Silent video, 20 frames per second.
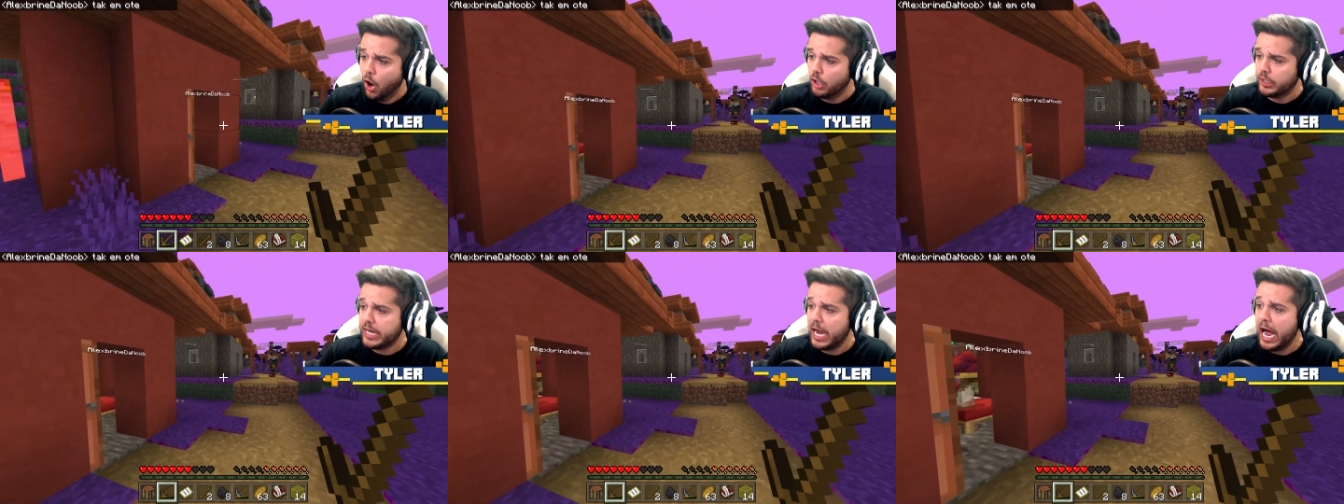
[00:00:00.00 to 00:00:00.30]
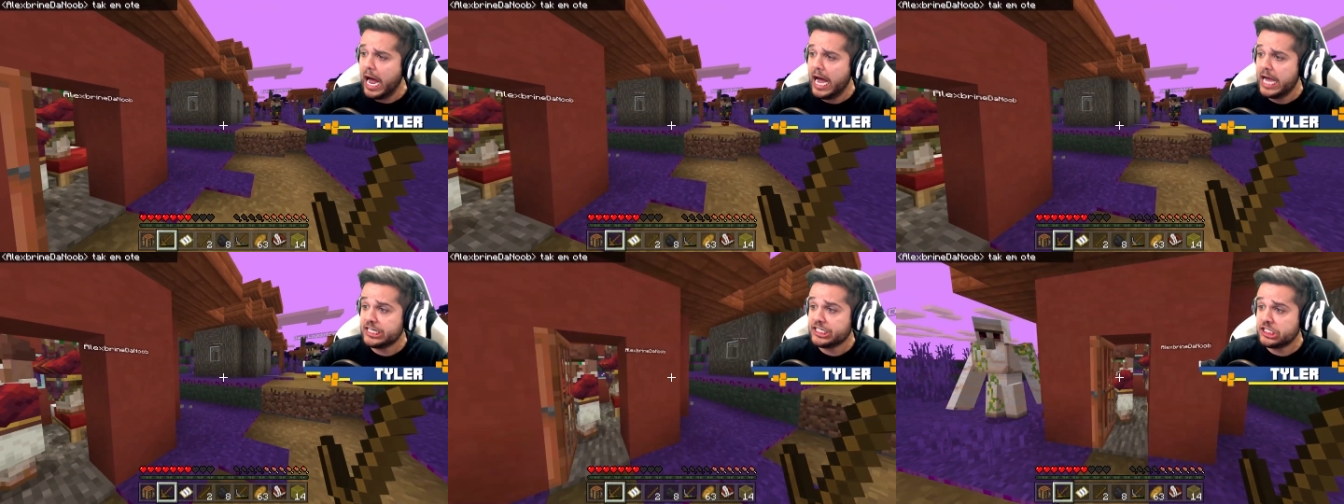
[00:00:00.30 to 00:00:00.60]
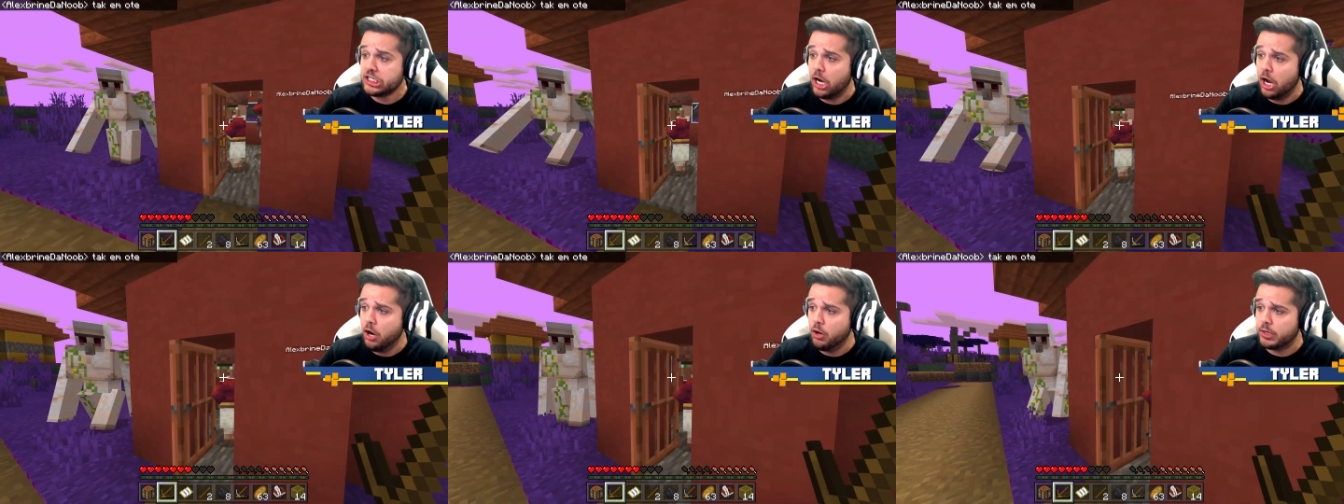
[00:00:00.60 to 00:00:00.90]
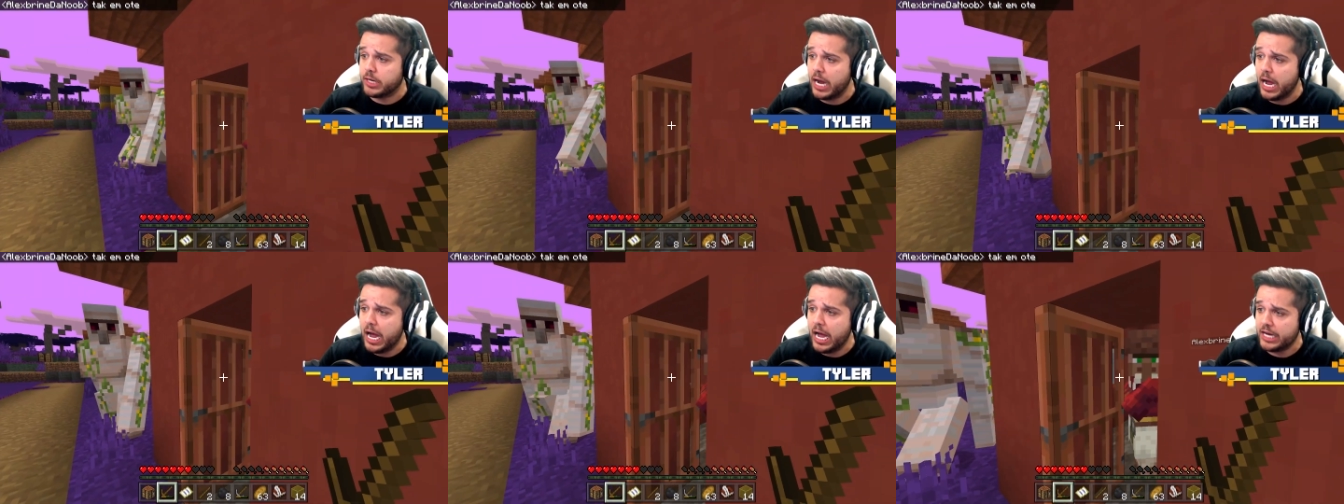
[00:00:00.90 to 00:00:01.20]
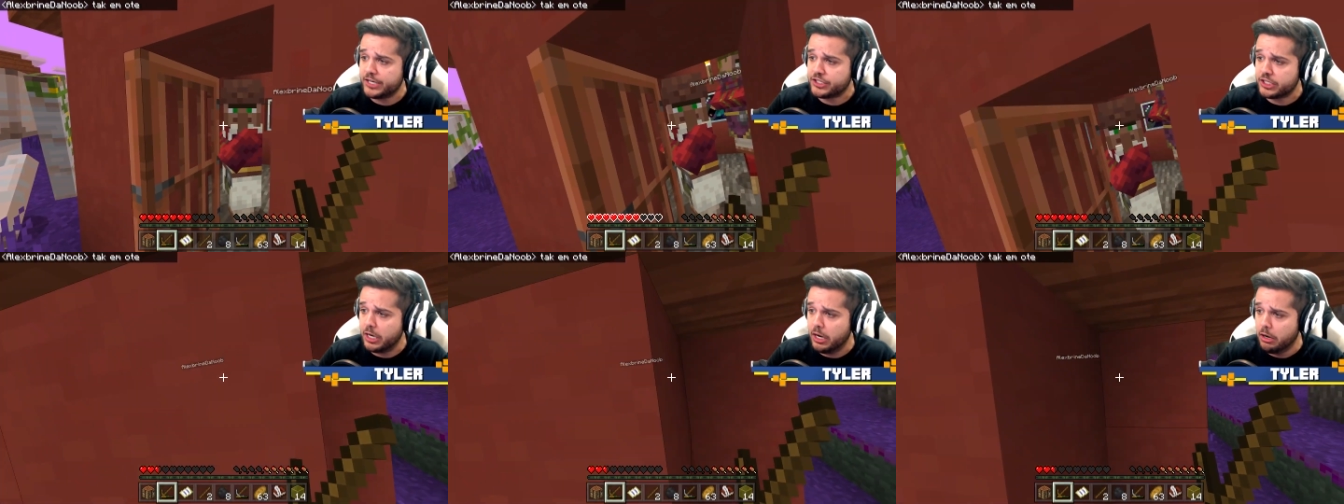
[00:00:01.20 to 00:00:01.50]
gosh. Oh,
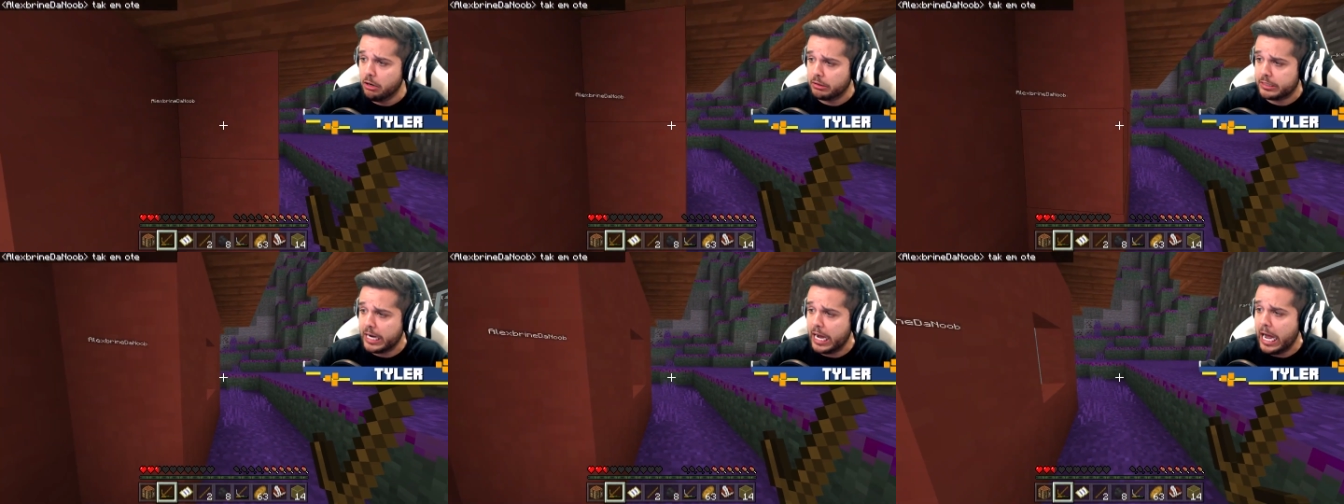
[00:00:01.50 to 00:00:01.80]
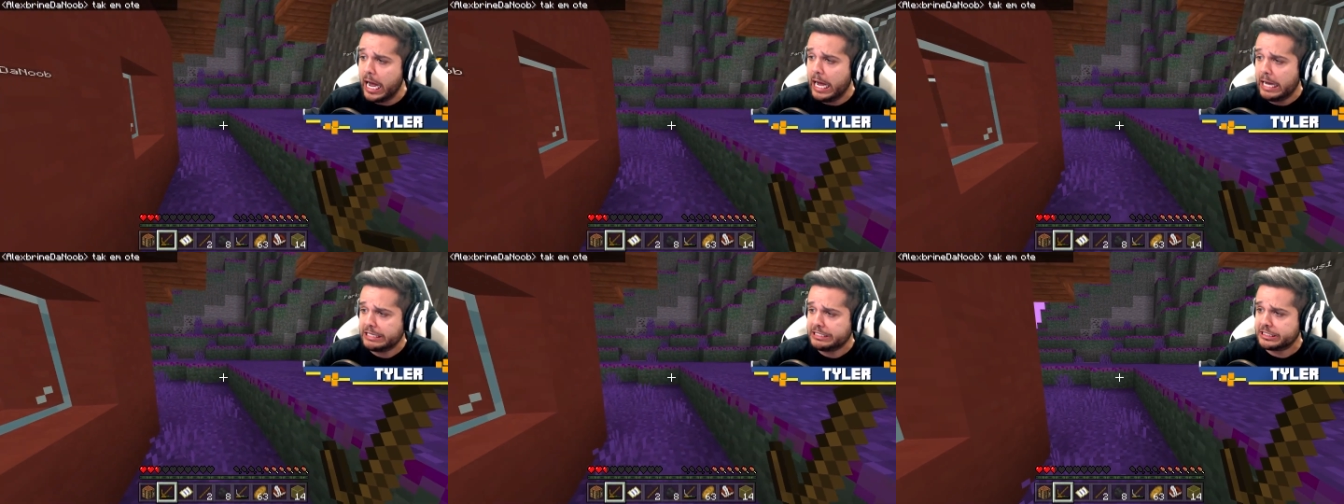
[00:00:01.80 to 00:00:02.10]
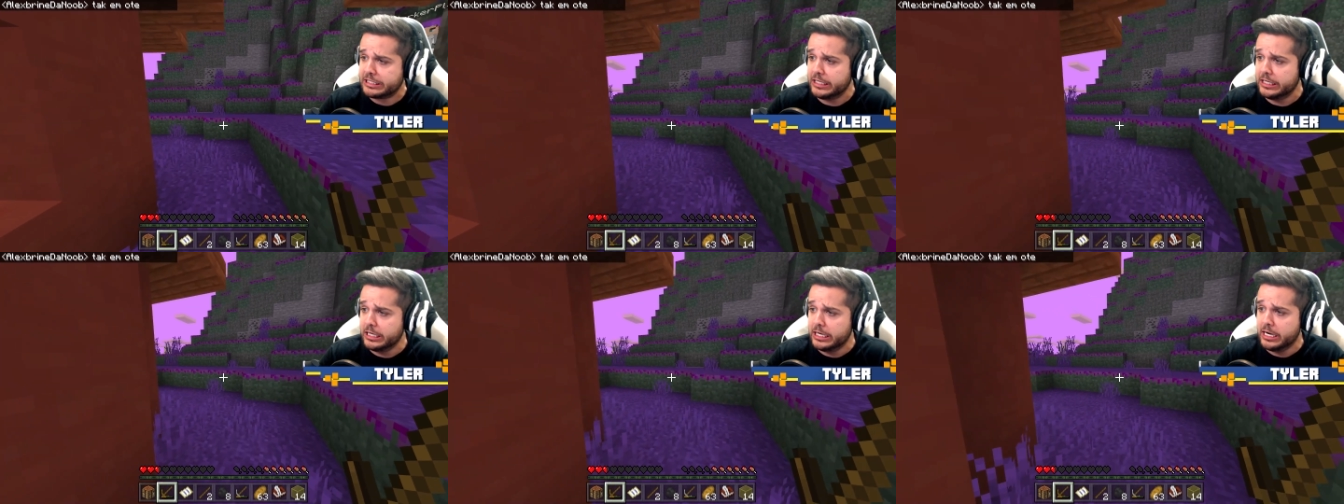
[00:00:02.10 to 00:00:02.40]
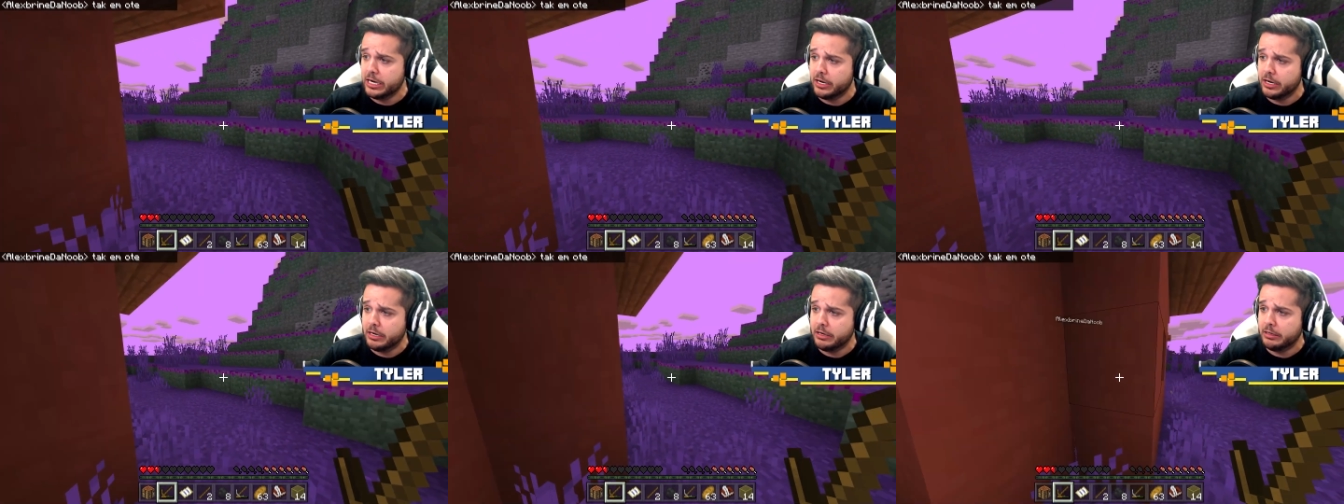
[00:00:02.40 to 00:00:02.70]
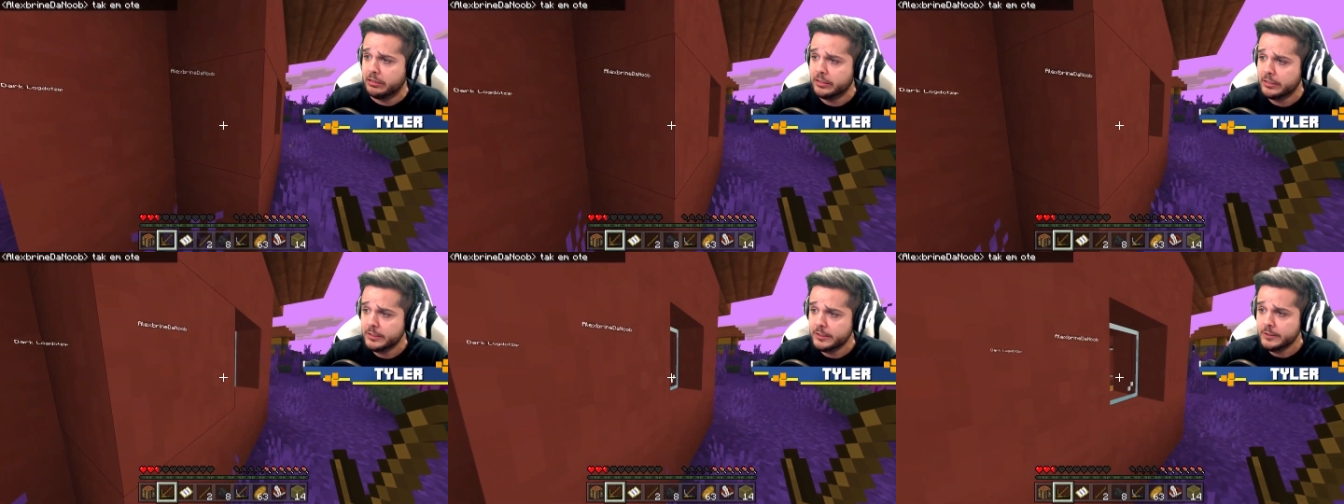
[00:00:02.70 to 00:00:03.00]
gosh. Oh, gosh.
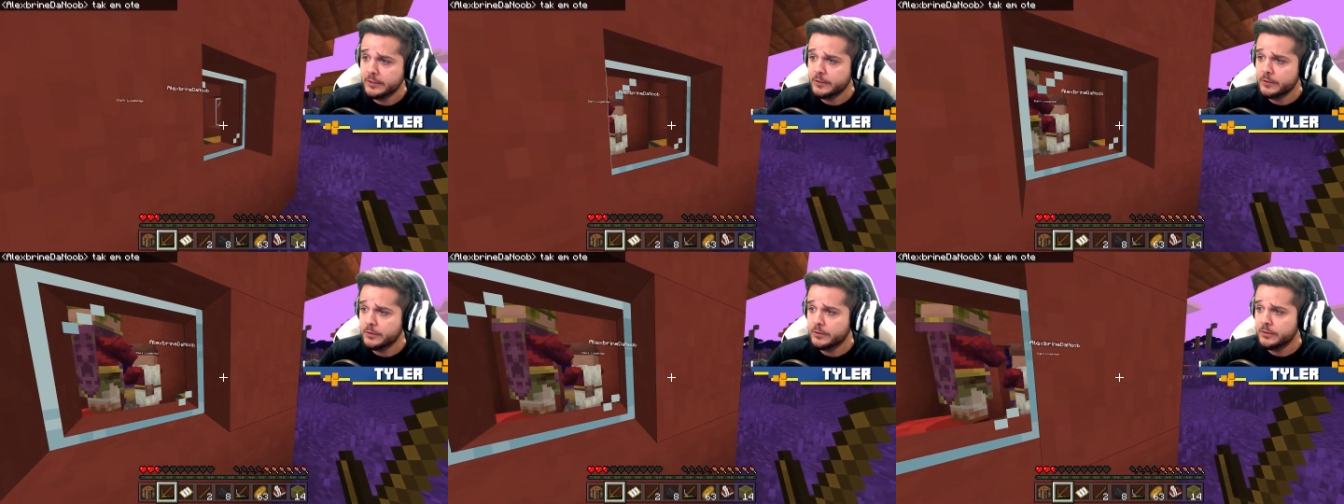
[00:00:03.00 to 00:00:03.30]
Ooh.